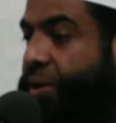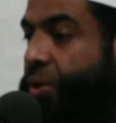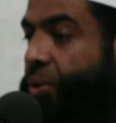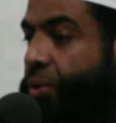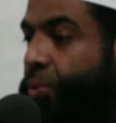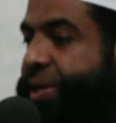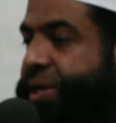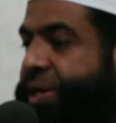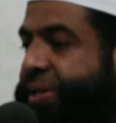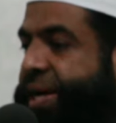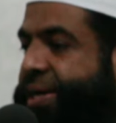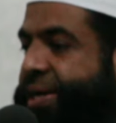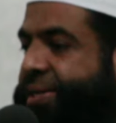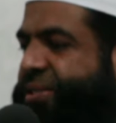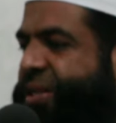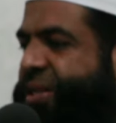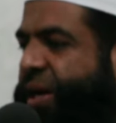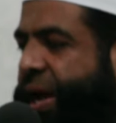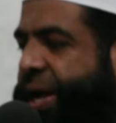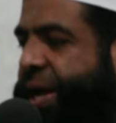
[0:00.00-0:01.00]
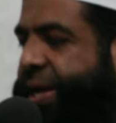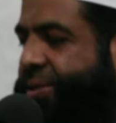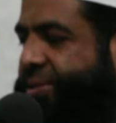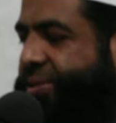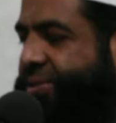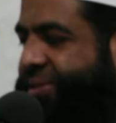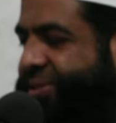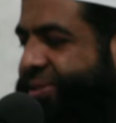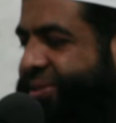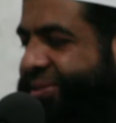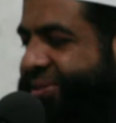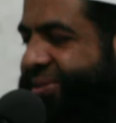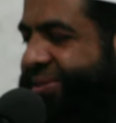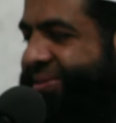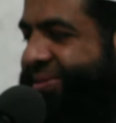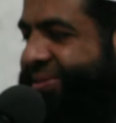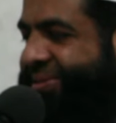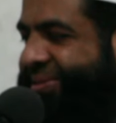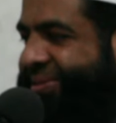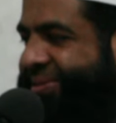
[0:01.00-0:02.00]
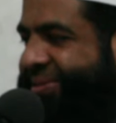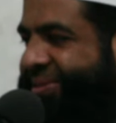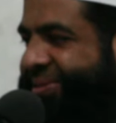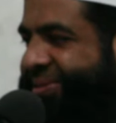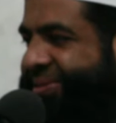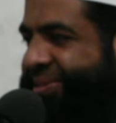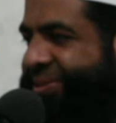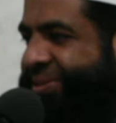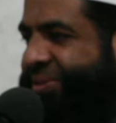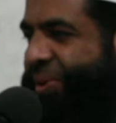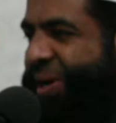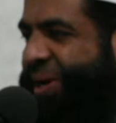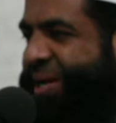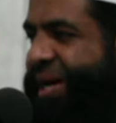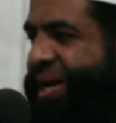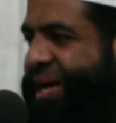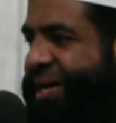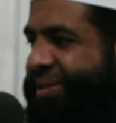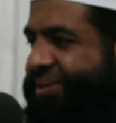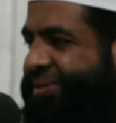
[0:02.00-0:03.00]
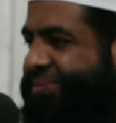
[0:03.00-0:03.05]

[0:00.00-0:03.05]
When he takes the reins. When he